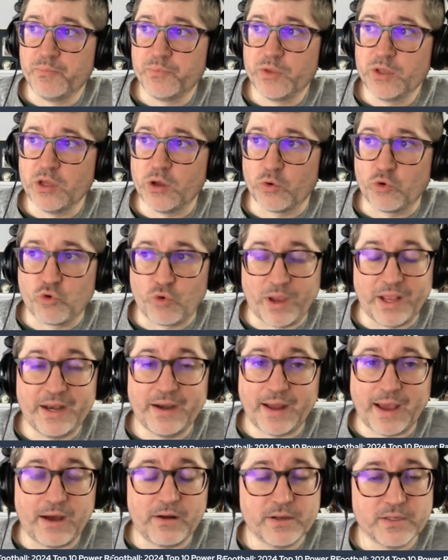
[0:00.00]
you know,
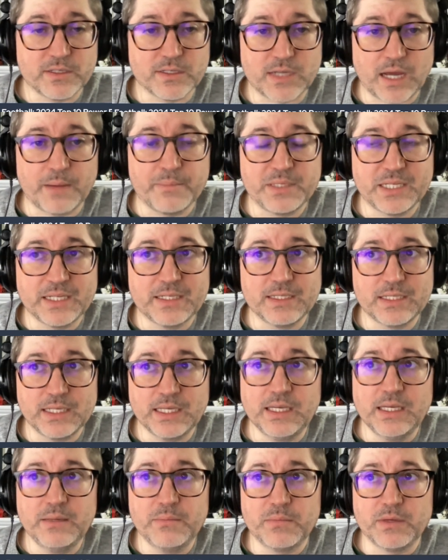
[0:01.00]
graded out as a top 10
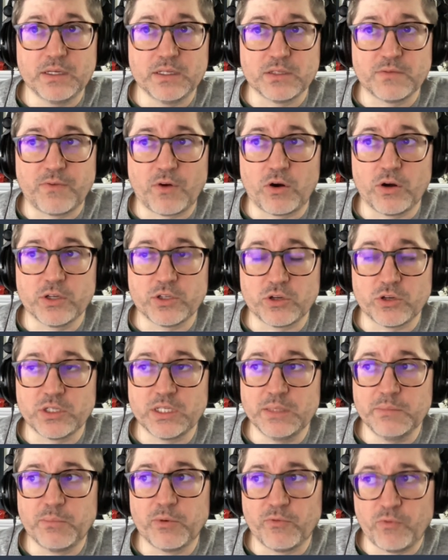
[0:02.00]
team as far as our
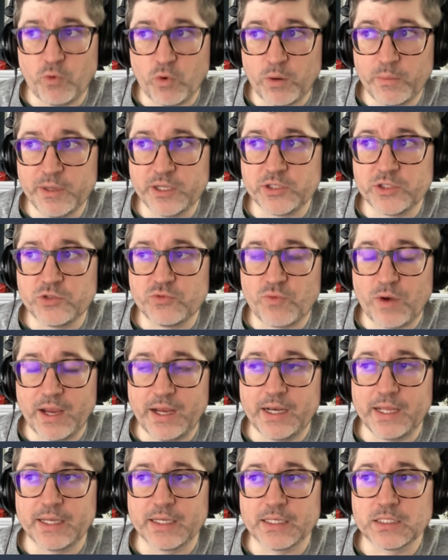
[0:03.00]
team performance
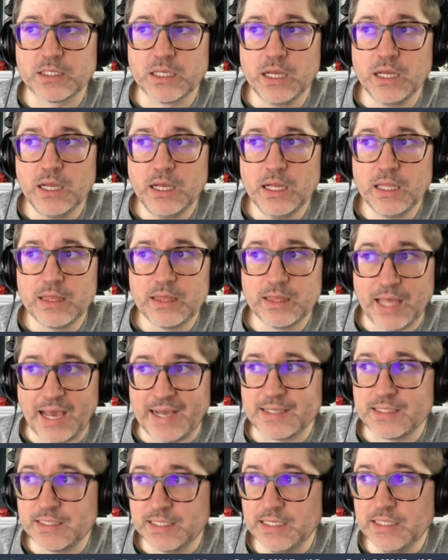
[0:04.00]
ratings
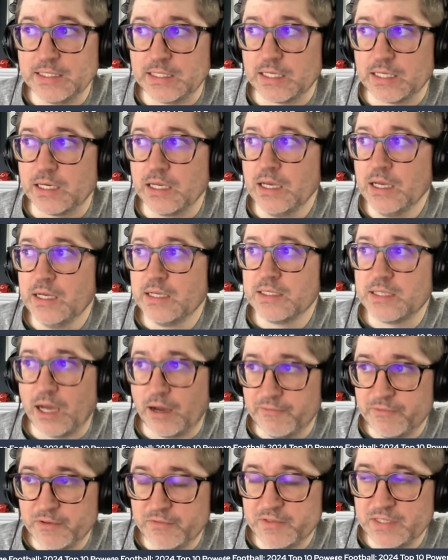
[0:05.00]
last season.
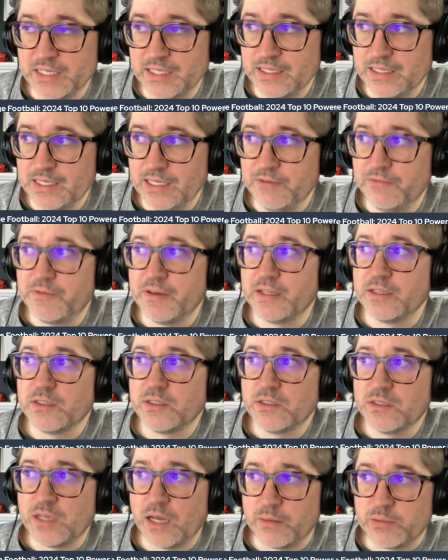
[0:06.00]
Top 15
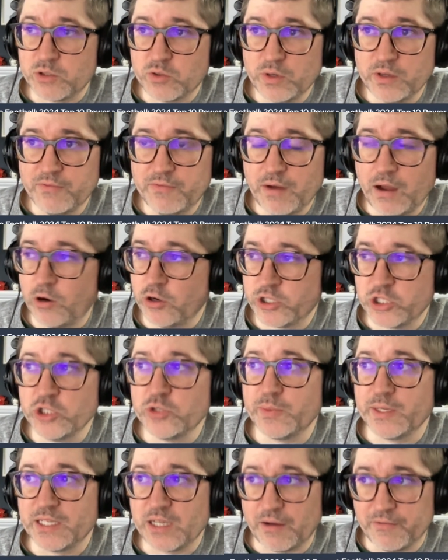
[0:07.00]
defense, top 15
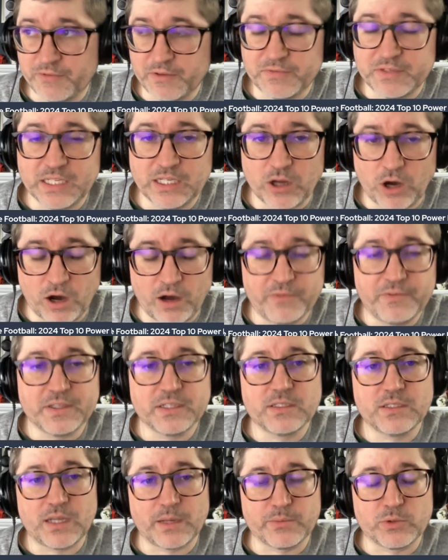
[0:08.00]

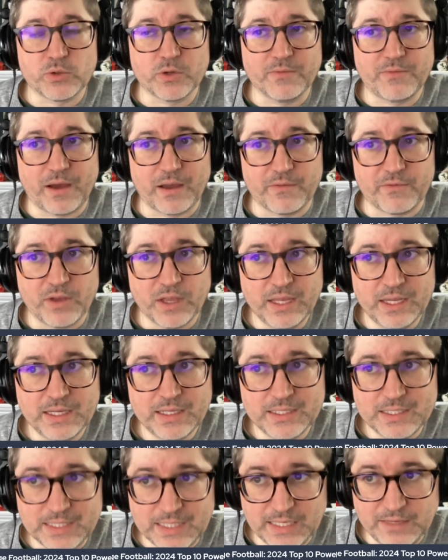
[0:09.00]
offense, top 25
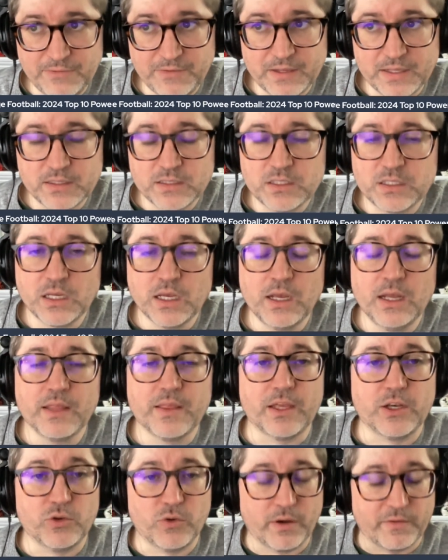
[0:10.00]
defense.
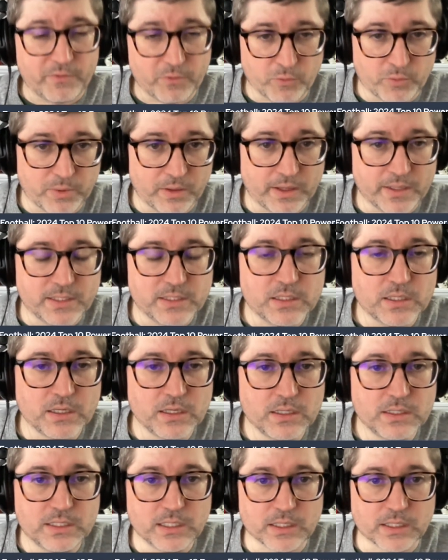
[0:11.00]
They do have to replace
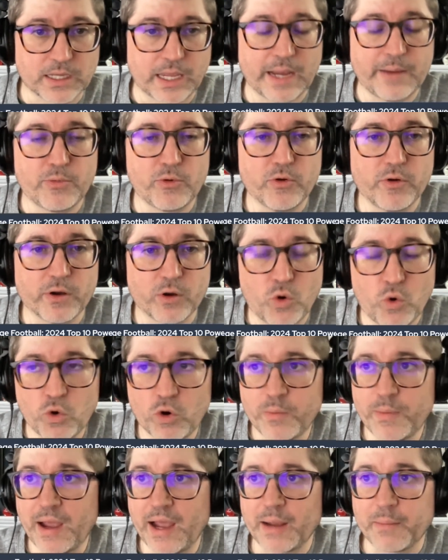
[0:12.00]
Dylan Gabriel at
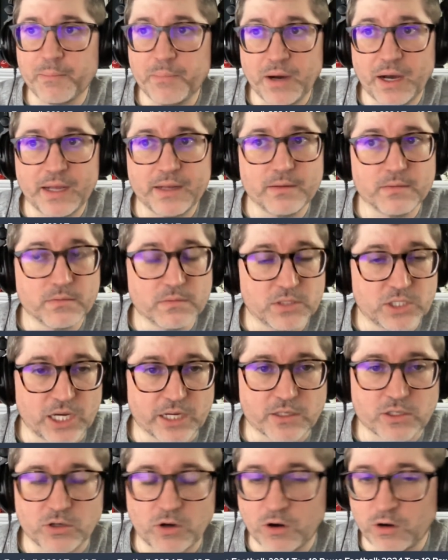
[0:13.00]
quarterback, but
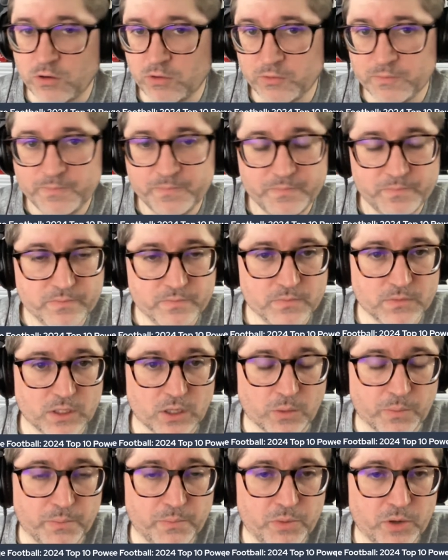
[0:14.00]
Jackson Arnold, you
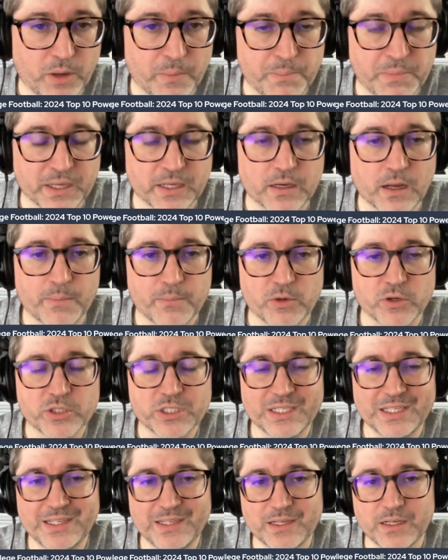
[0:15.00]
know, put up big
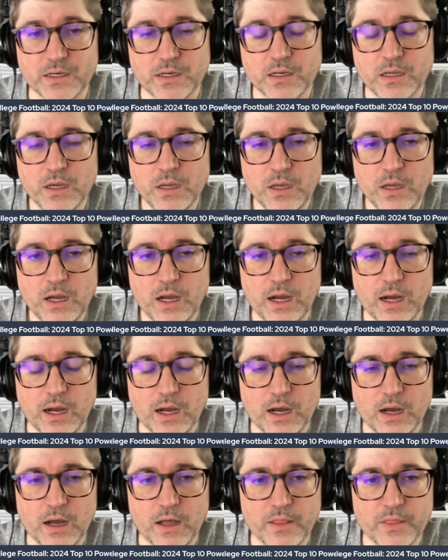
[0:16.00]
numbers in
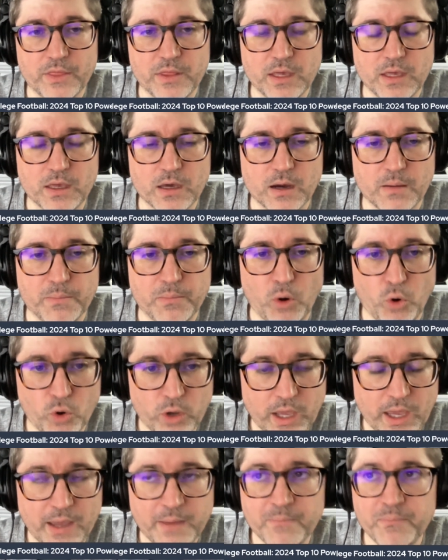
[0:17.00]
the bowl
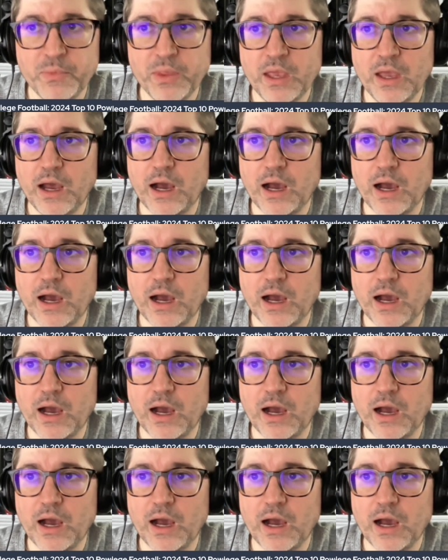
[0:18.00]
game.